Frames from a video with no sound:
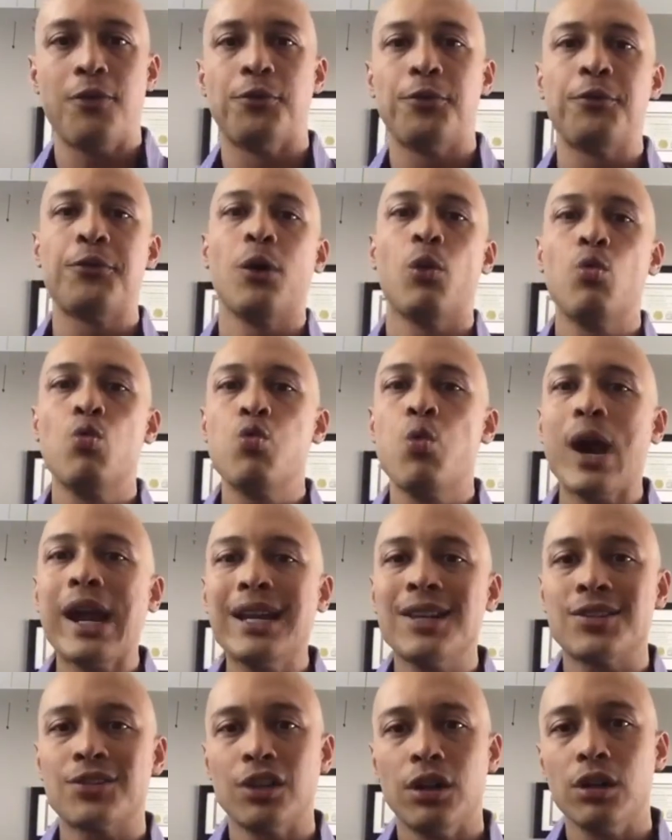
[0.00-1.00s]
of the
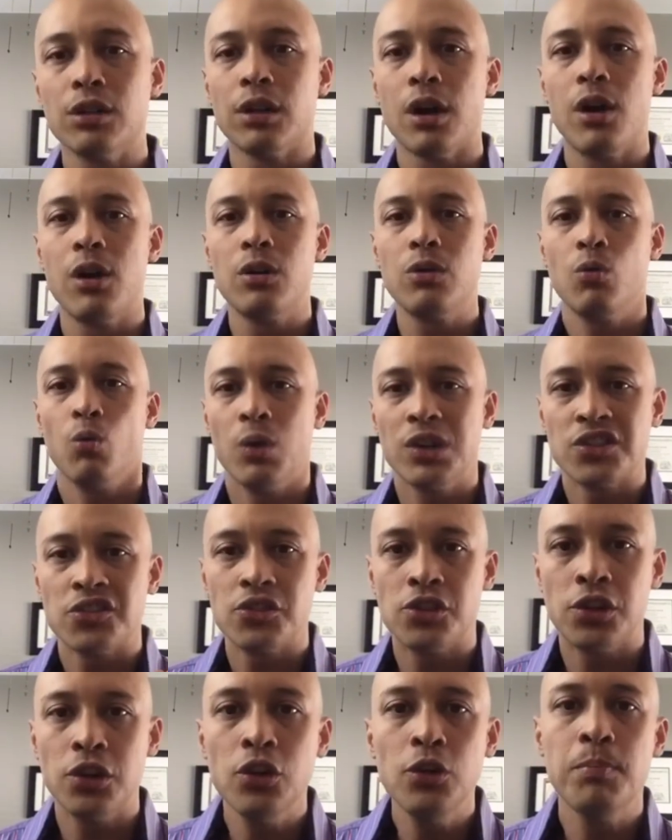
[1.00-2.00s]
waist alone was
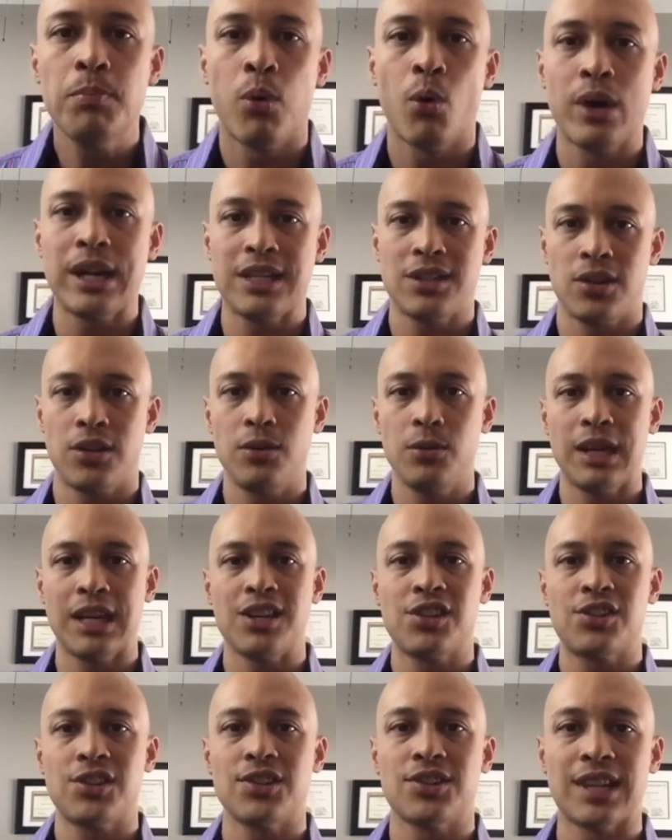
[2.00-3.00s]
2.2
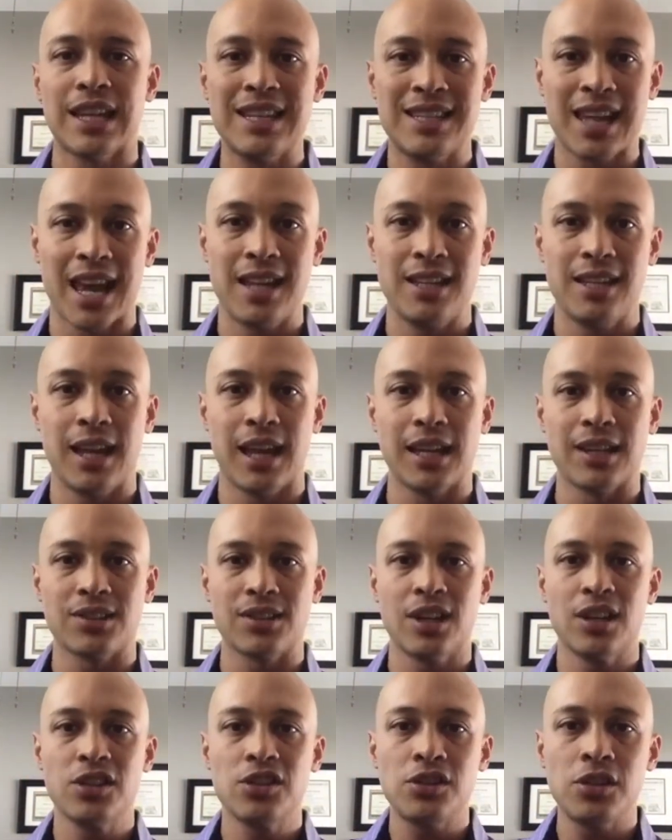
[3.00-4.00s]
inches in 10
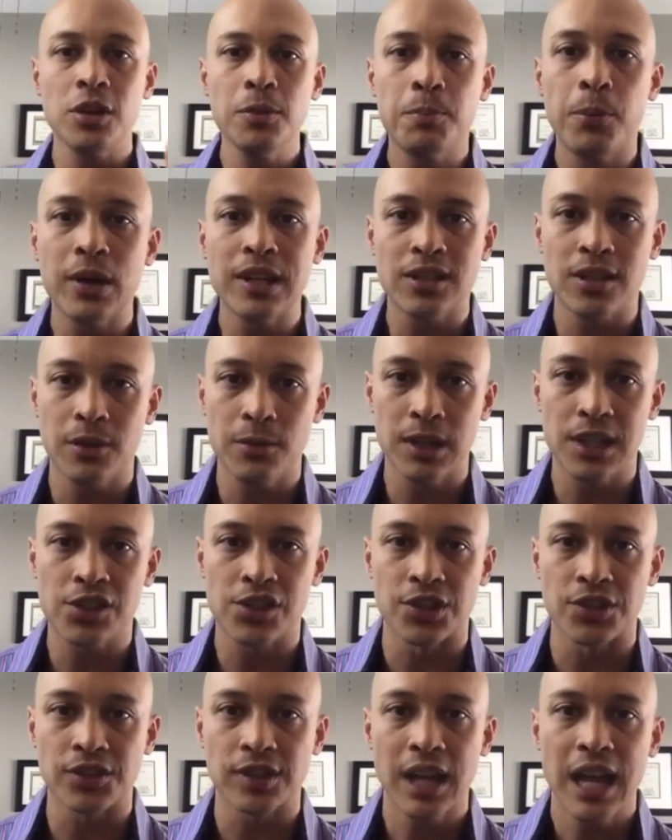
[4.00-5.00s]
days. 2.2
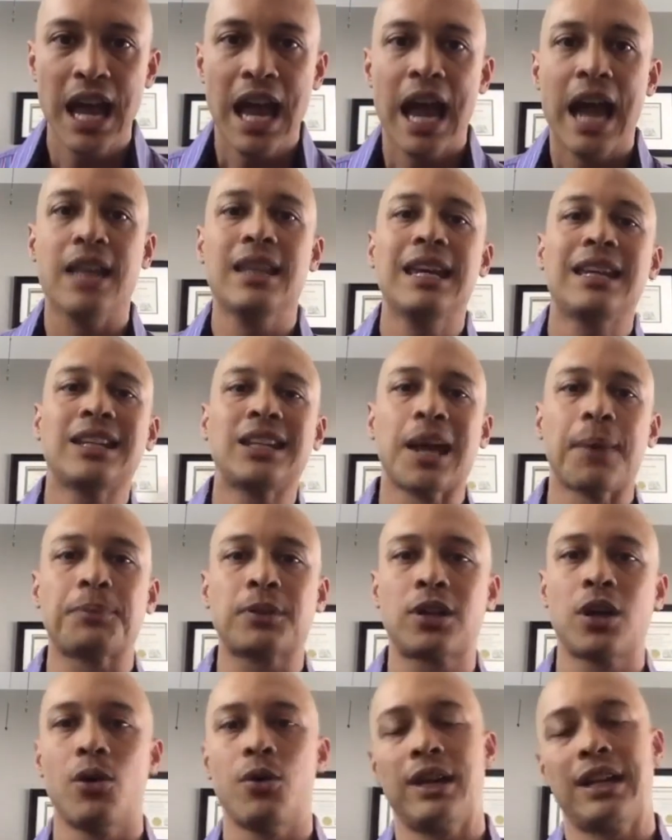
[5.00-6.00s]
inches. And they
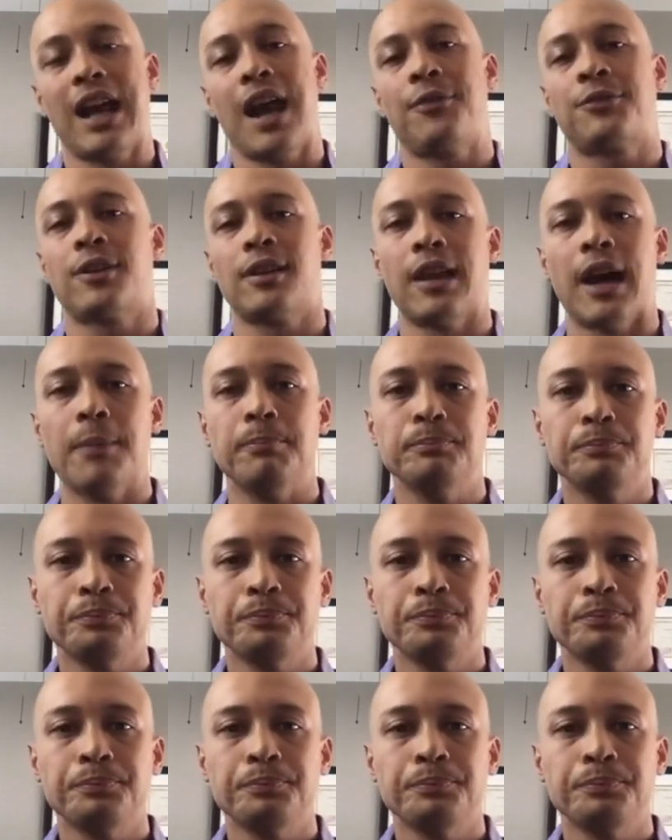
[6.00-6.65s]
kept going after that.